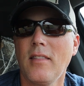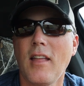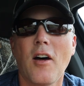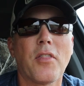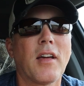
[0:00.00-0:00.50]

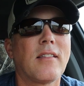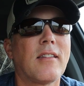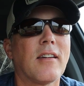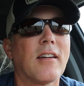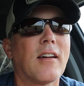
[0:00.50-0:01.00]
now
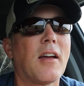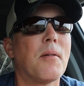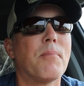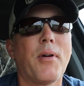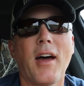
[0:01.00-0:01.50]
that
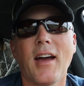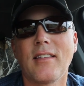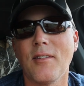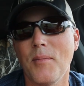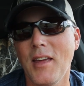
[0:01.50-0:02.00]
I'm
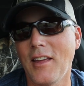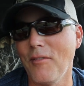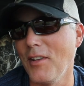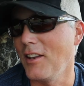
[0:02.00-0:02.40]
back to making